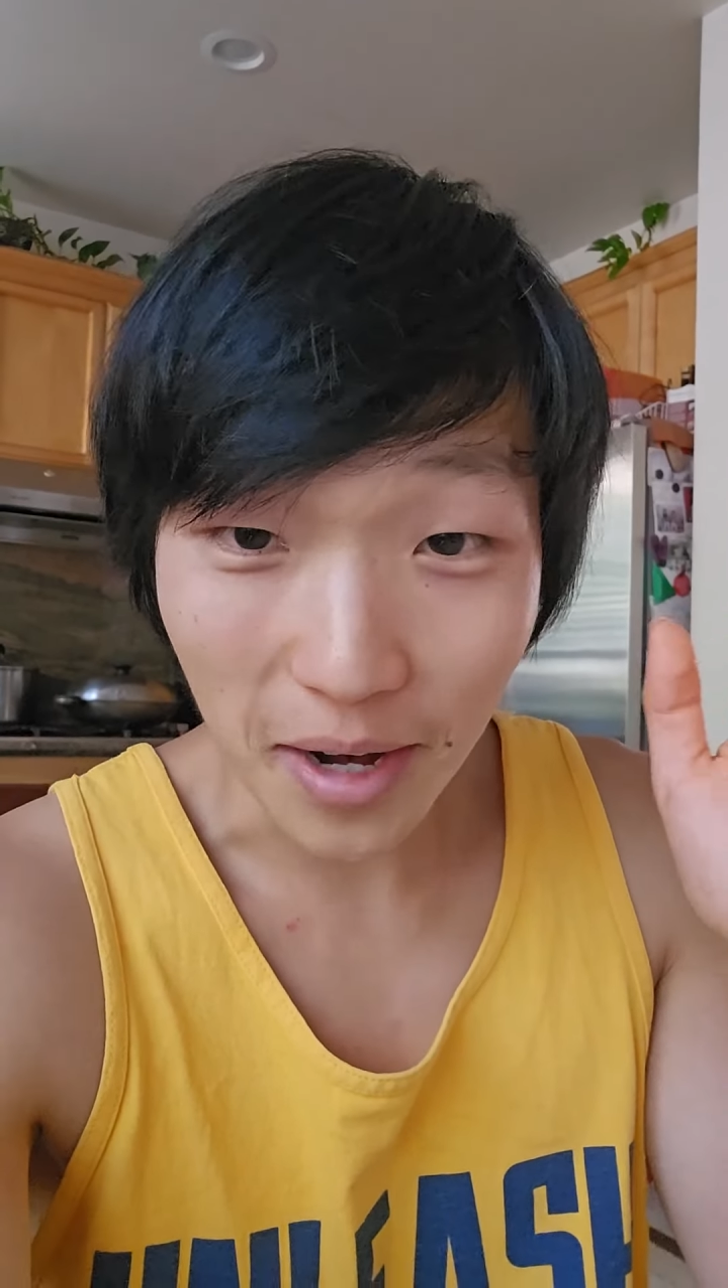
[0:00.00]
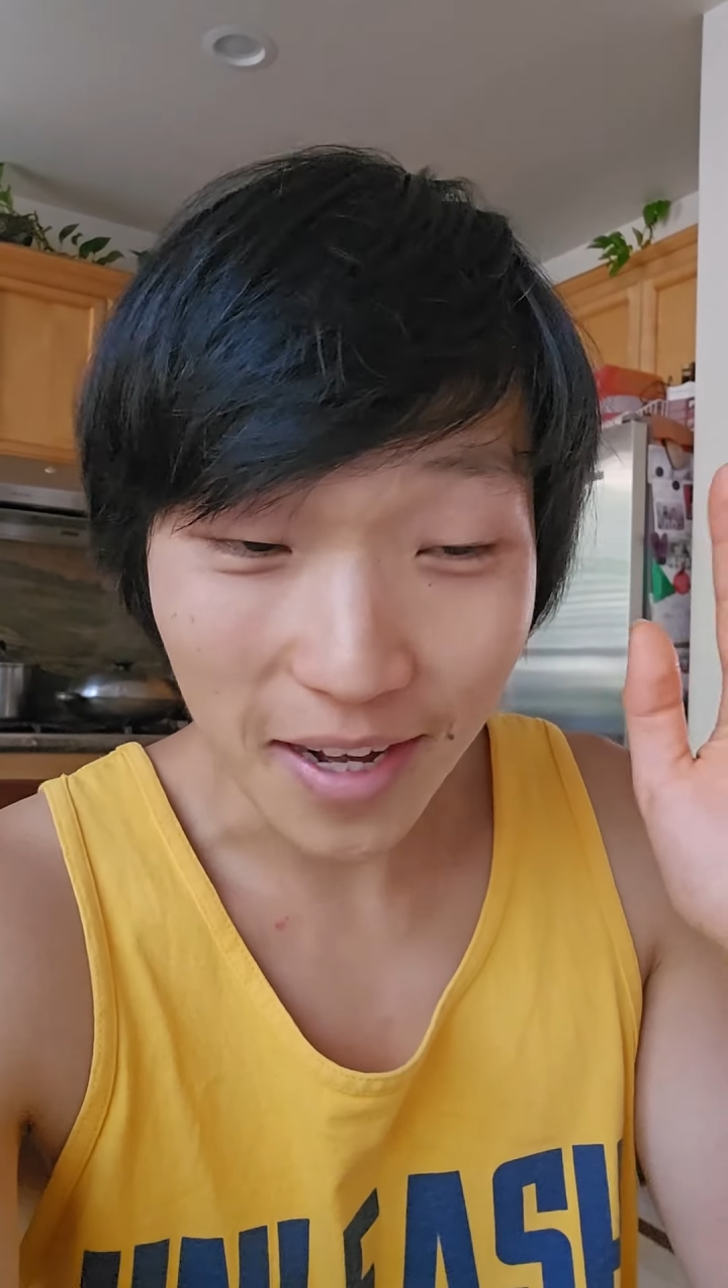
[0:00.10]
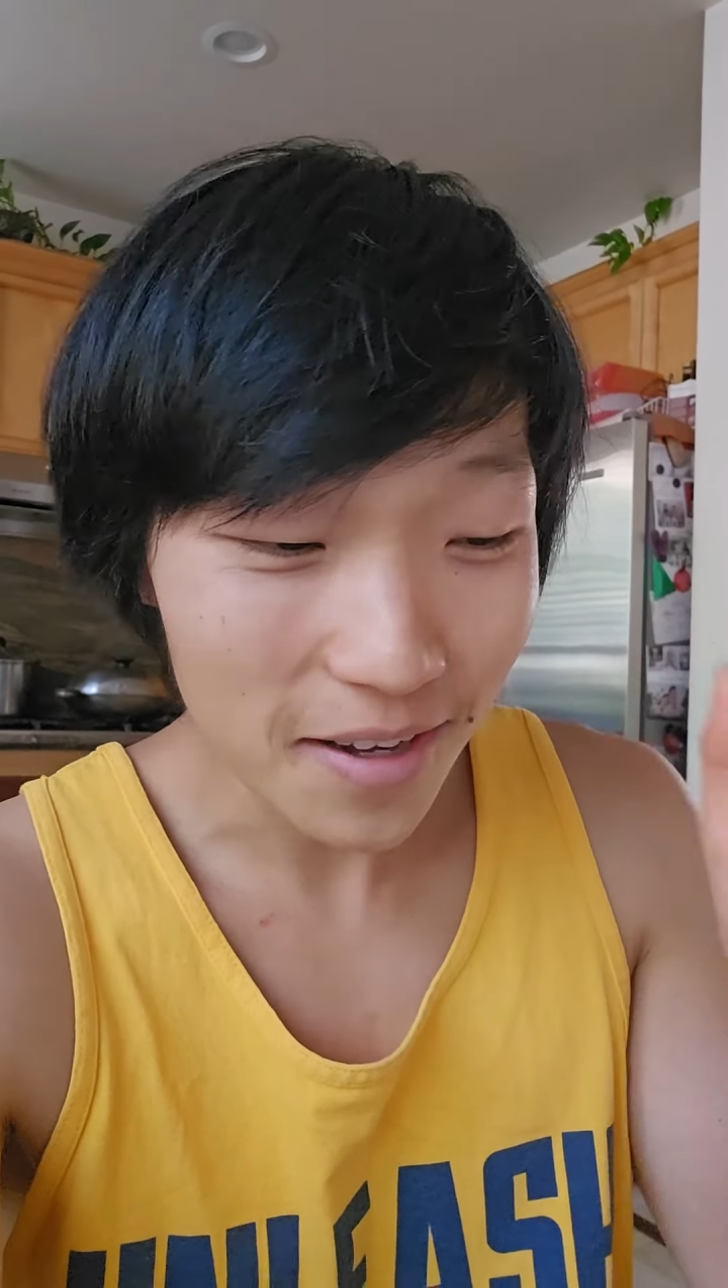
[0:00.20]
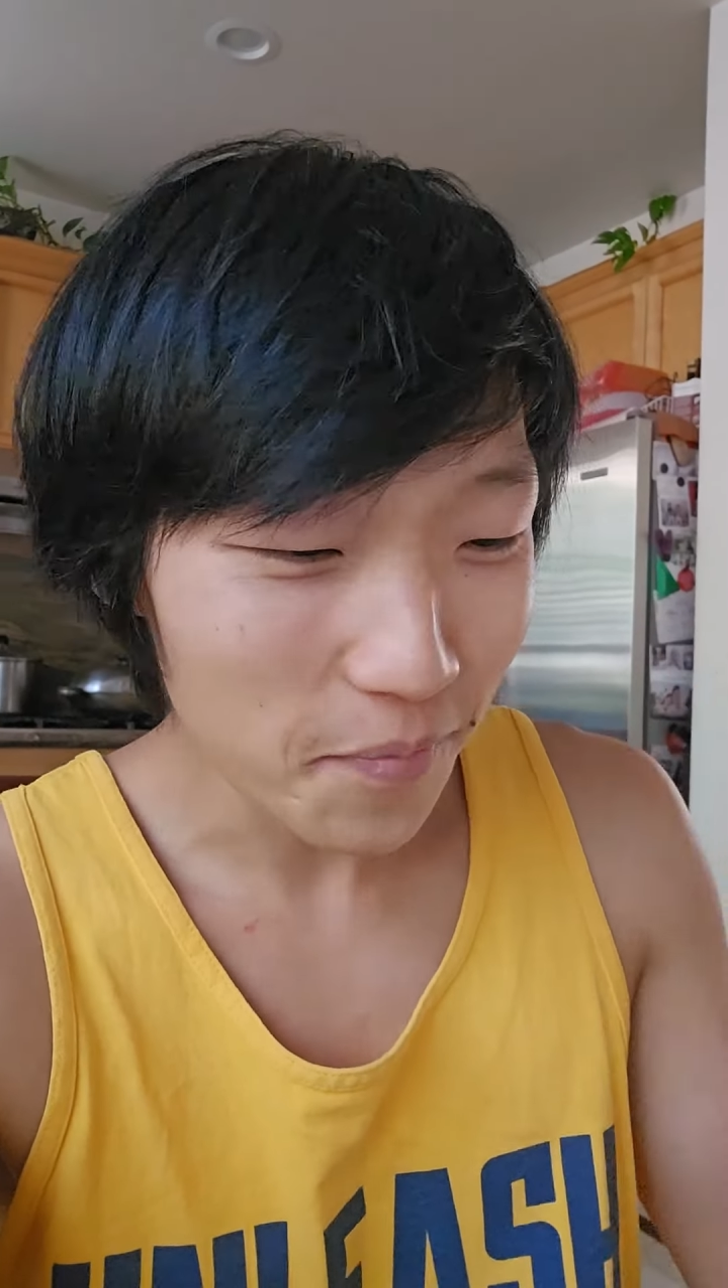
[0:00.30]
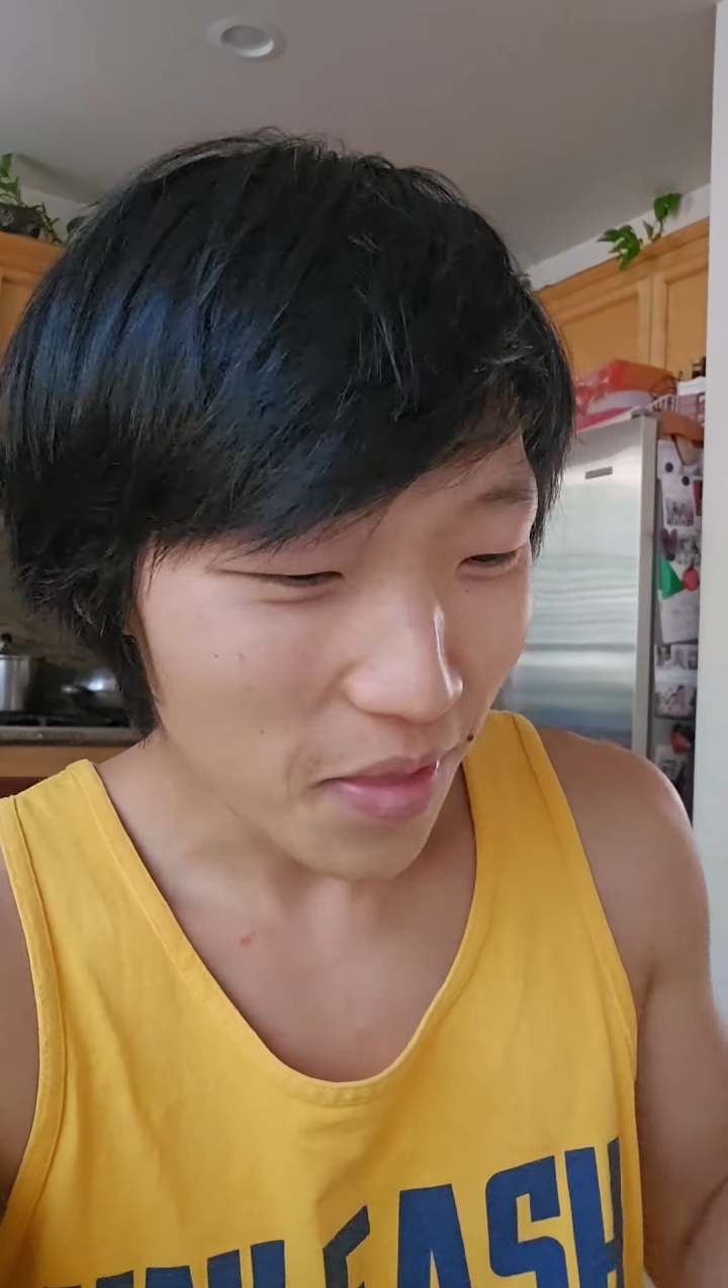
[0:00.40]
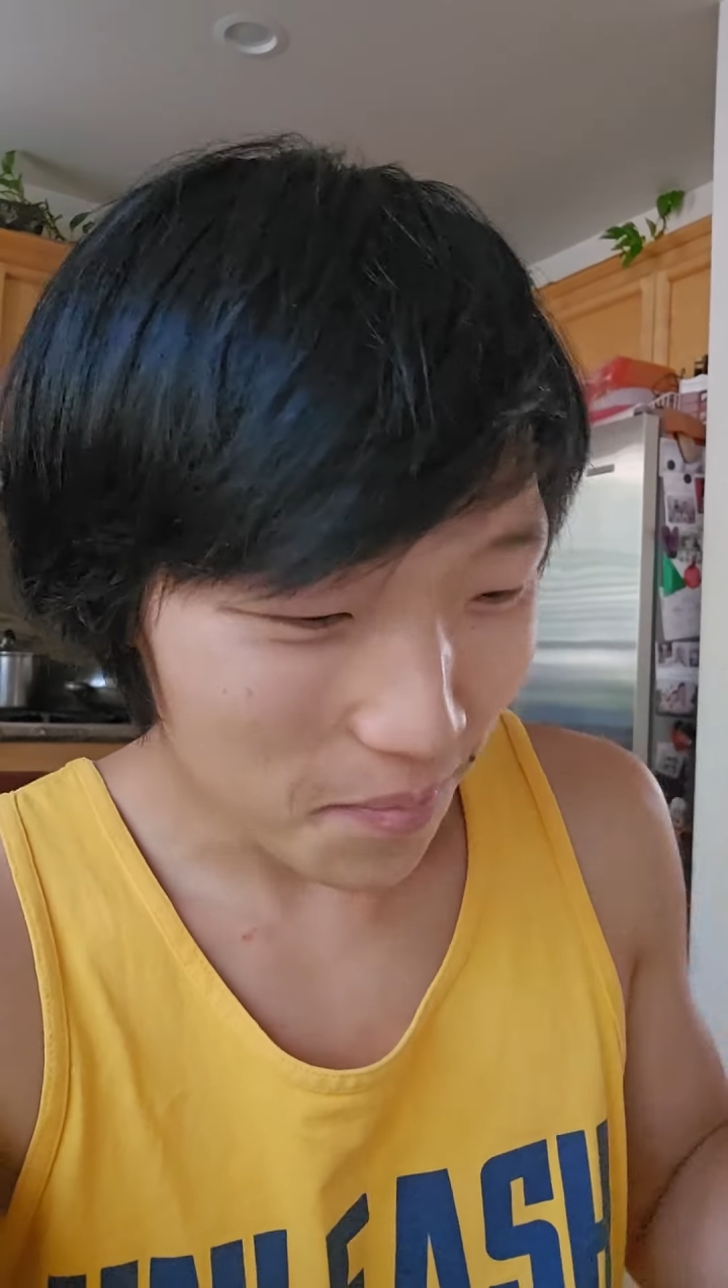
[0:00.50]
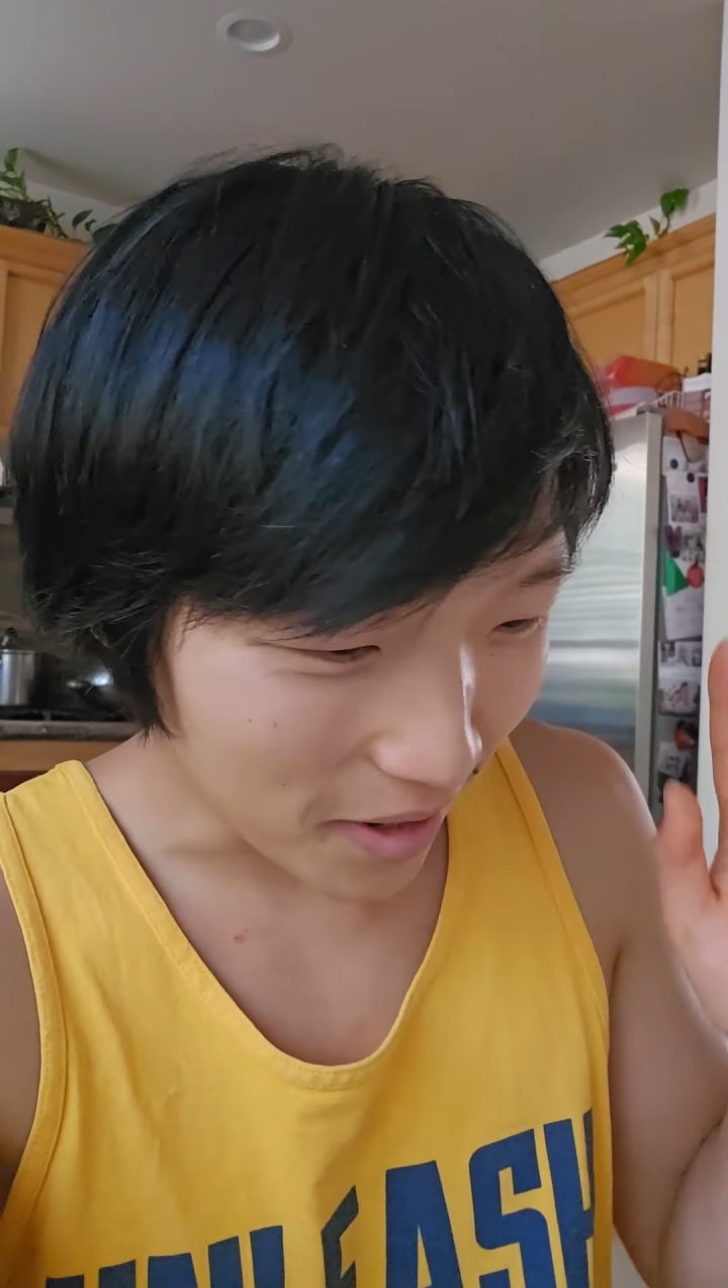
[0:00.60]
mind,